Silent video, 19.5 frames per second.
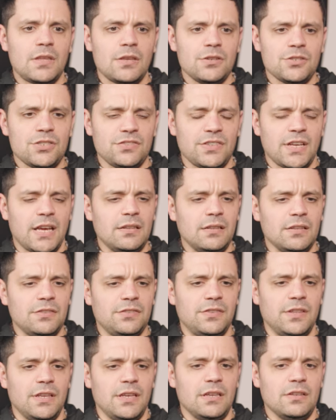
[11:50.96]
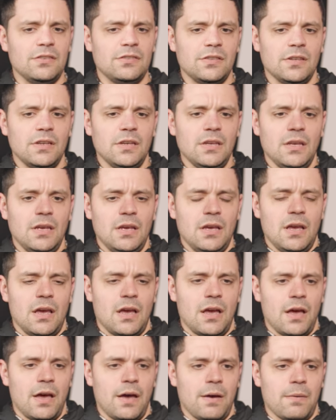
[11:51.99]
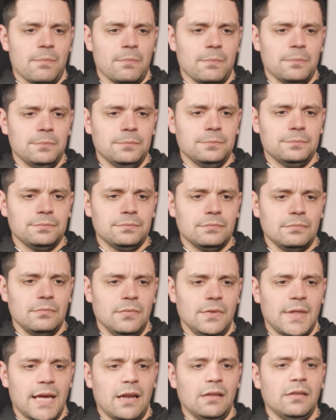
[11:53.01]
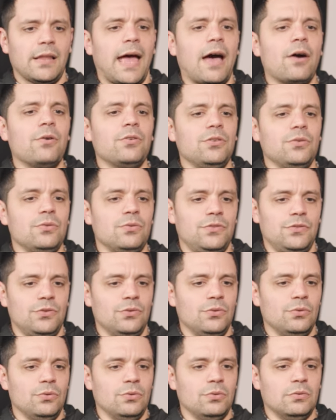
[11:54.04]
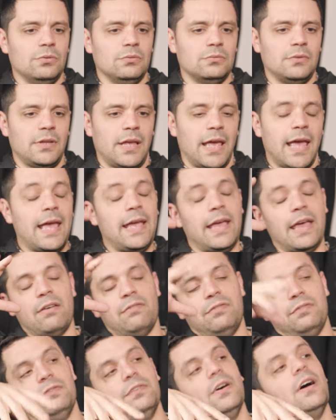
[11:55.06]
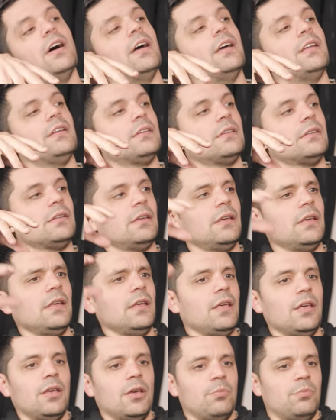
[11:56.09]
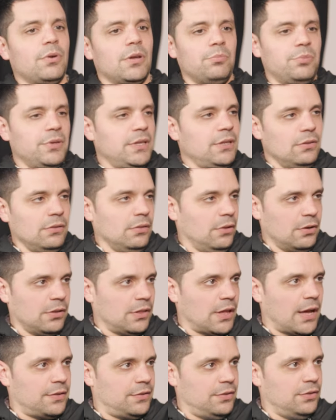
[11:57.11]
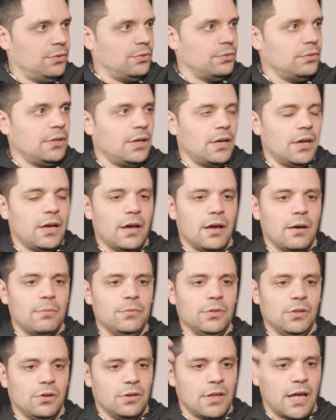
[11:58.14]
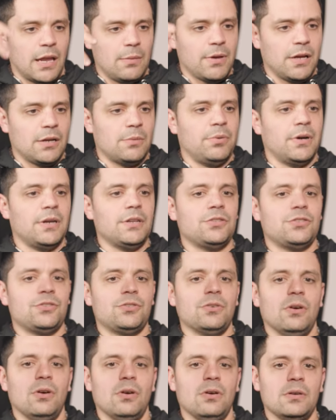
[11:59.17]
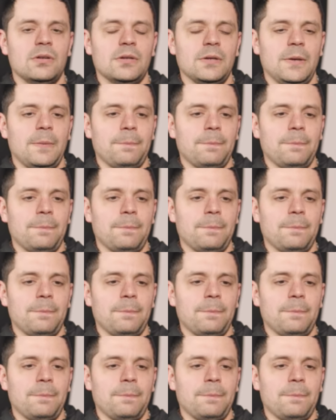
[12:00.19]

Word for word: Just endless things um, that allow you to A, have fun, but B, learn a lot too. Um, learn a lot about your putting stroke,